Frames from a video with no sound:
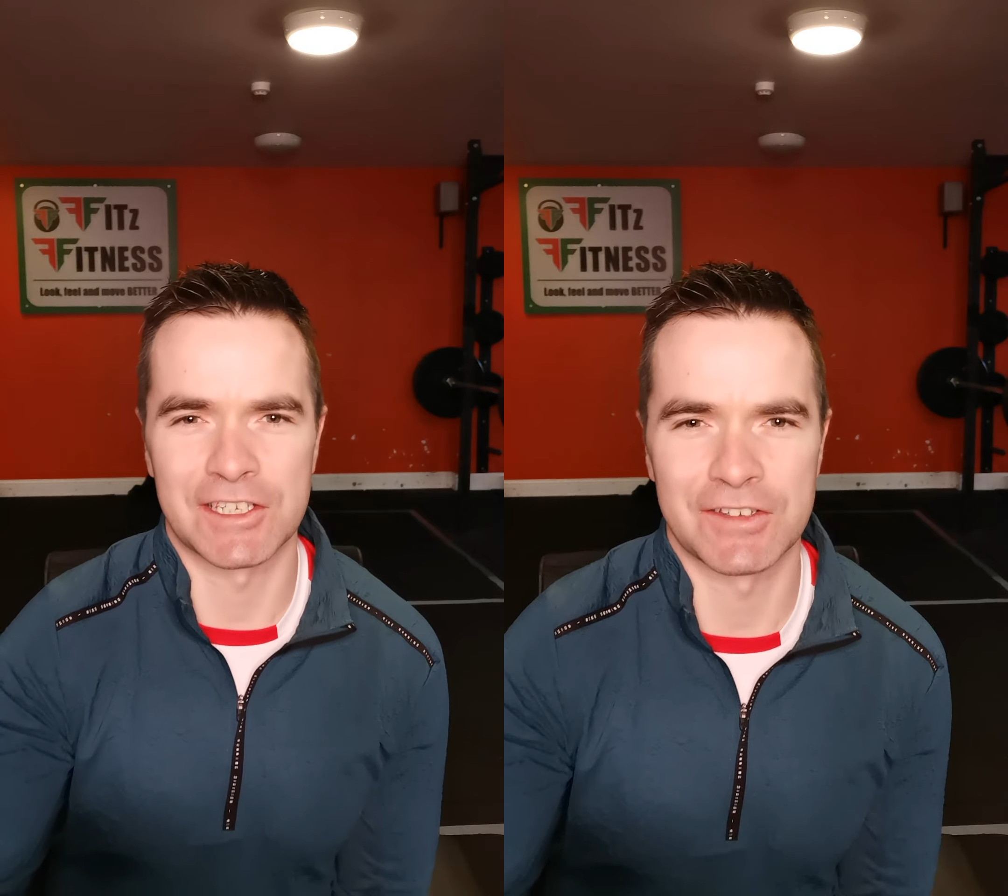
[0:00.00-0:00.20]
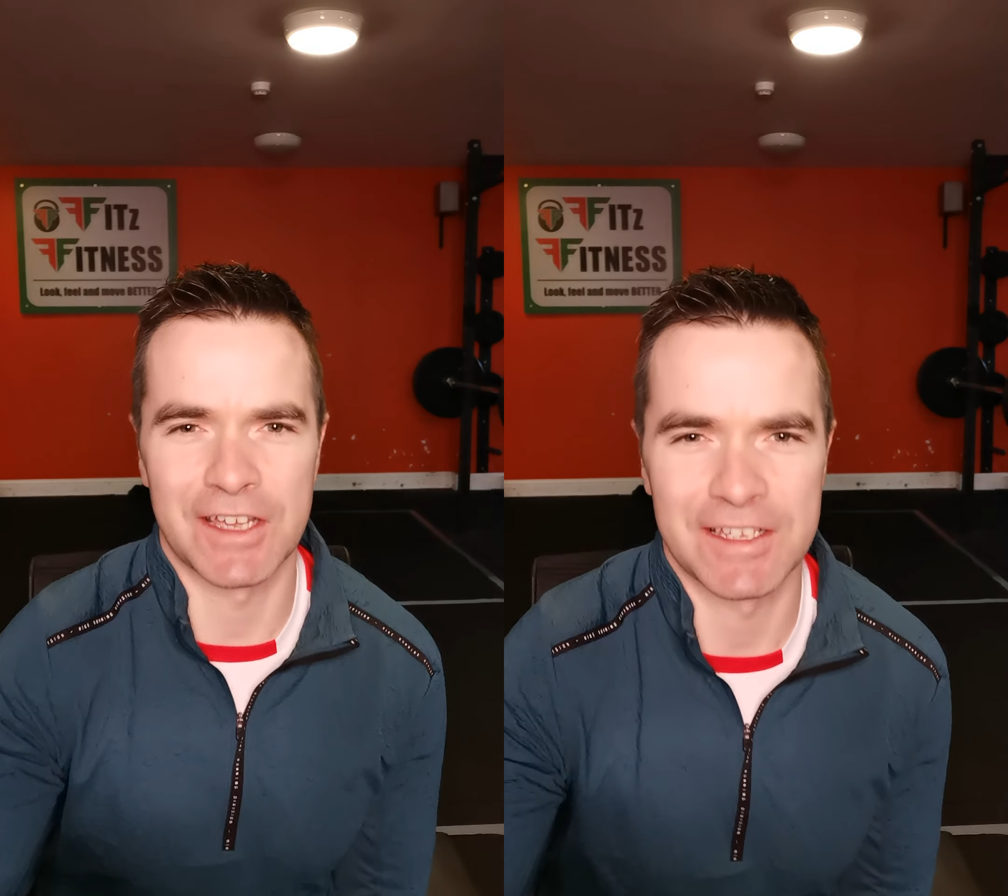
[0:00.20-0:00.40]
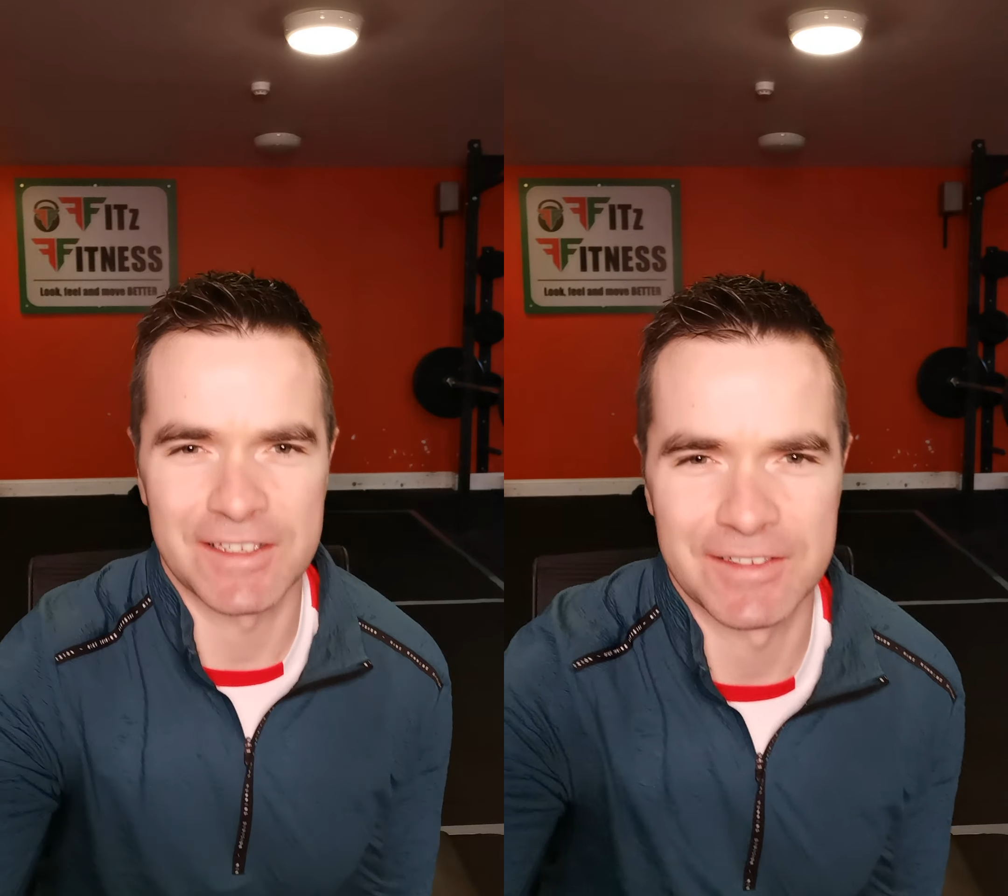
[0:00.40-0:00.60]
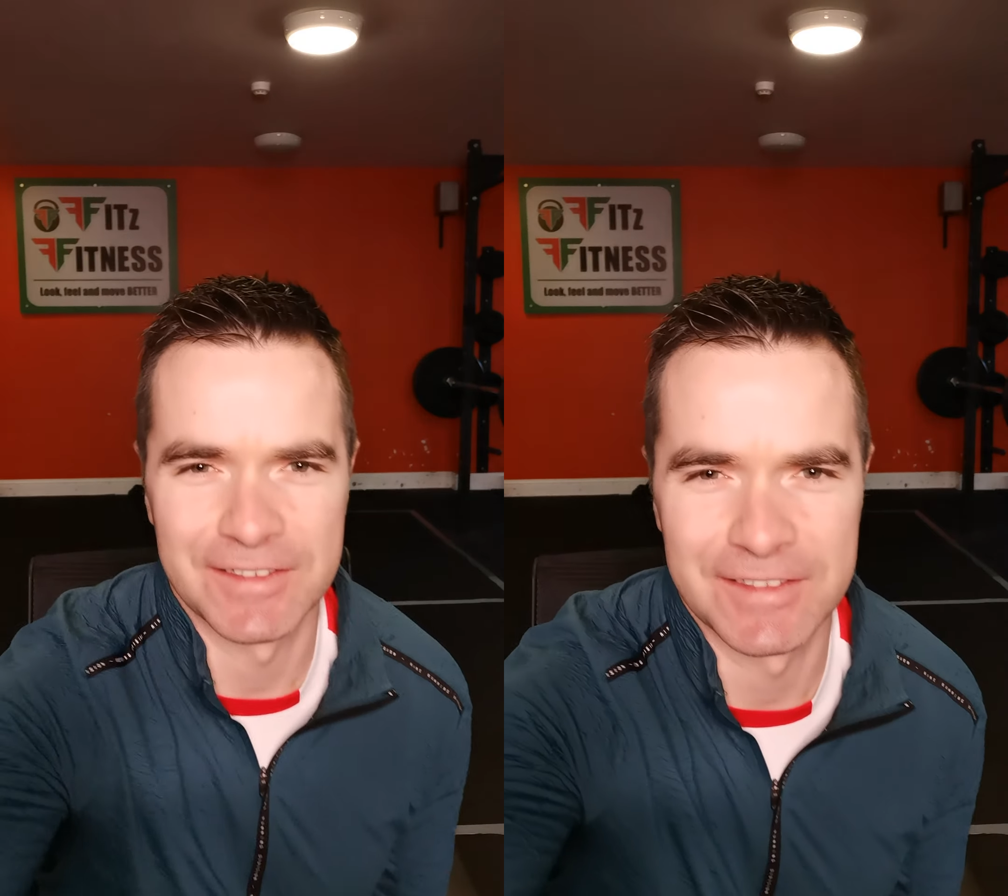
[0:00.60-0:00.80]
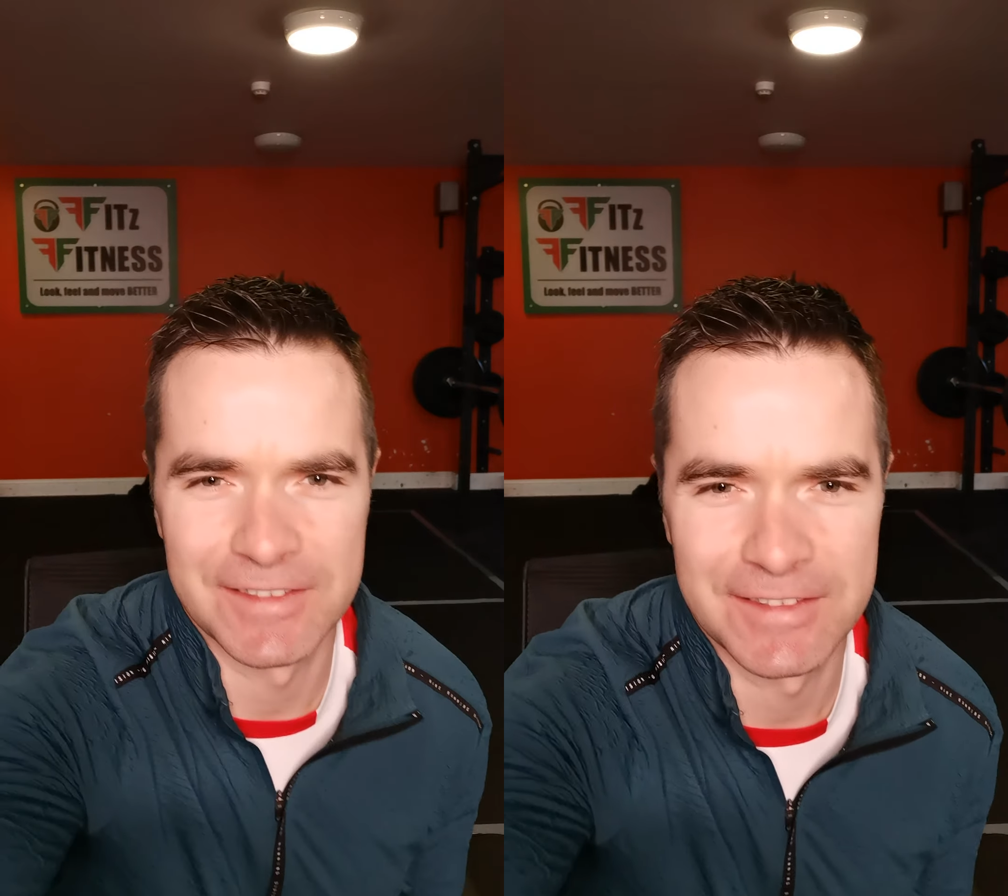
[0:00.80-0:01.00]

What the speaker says: to you soon, guys.